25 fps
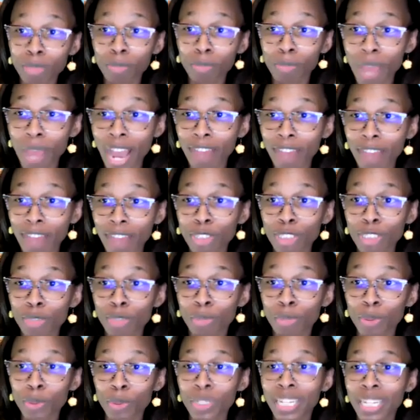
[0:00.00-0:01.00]
after
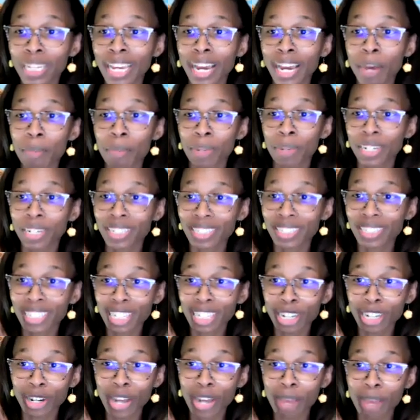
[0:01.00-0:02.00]
this boot camp. And,
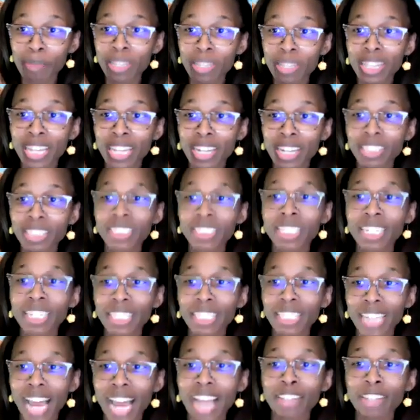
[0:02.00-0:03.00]
there's
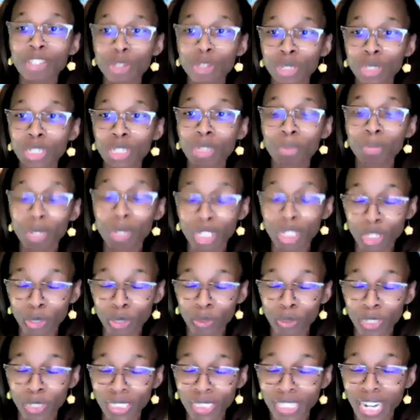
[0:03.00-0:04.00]
a lot you could have been
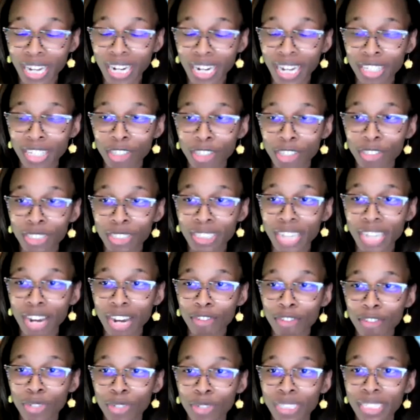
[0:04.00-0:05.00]
doing. It's not like you just
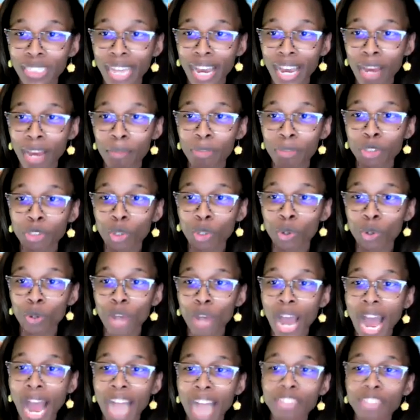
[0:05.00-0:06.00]
got free time.
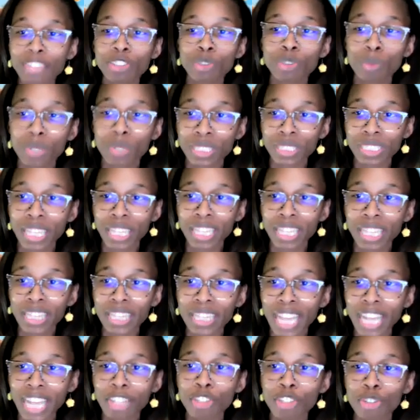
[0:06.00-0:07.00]
So I just want to say
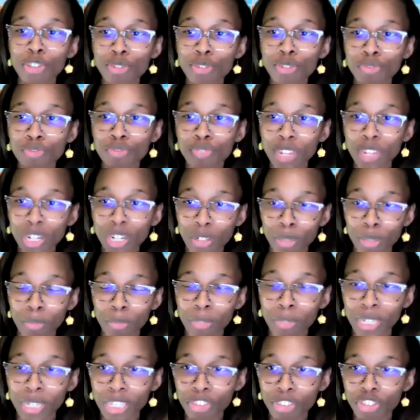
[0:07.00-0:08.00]
thank you very
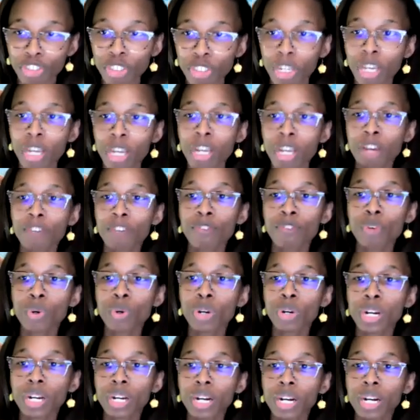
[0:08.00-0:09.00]
much for